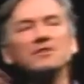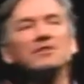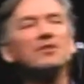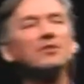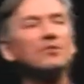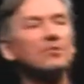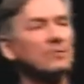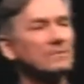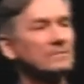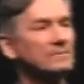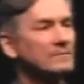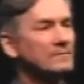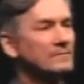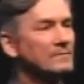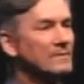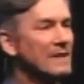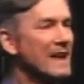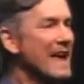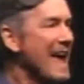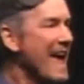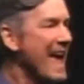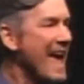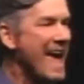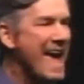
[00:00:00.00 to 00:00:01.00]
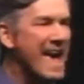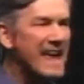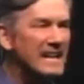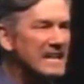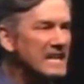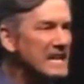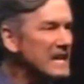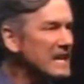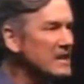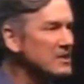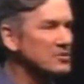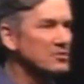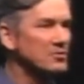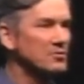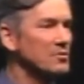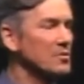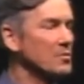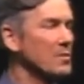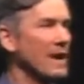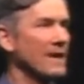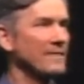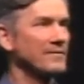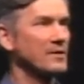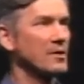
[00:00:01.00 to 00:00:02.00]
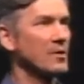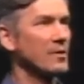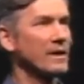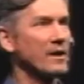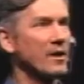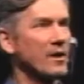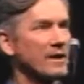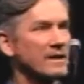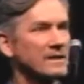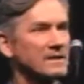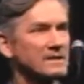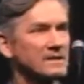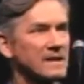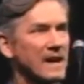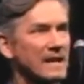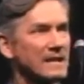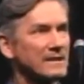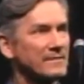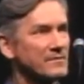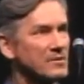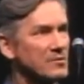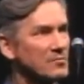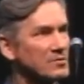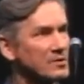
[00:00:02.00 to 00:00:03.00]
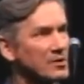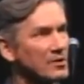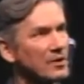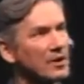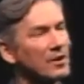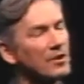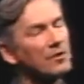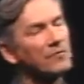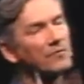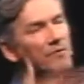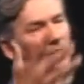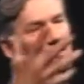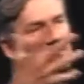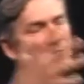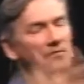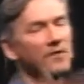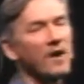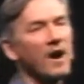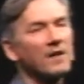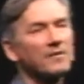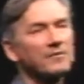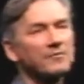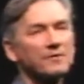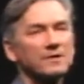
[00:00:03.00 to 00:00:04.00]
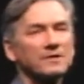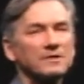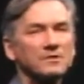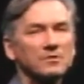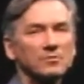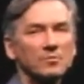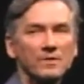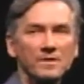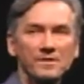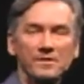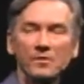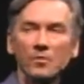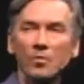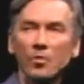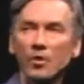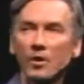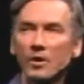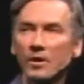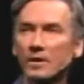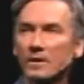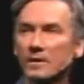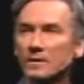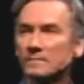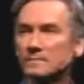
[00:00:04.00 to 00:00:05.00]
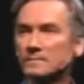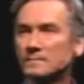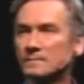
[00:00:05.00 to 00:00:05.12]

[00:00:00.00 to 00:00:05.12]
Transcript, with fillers: you. Any issue you have going on inside of you, turn it over to the Father that doeth the work.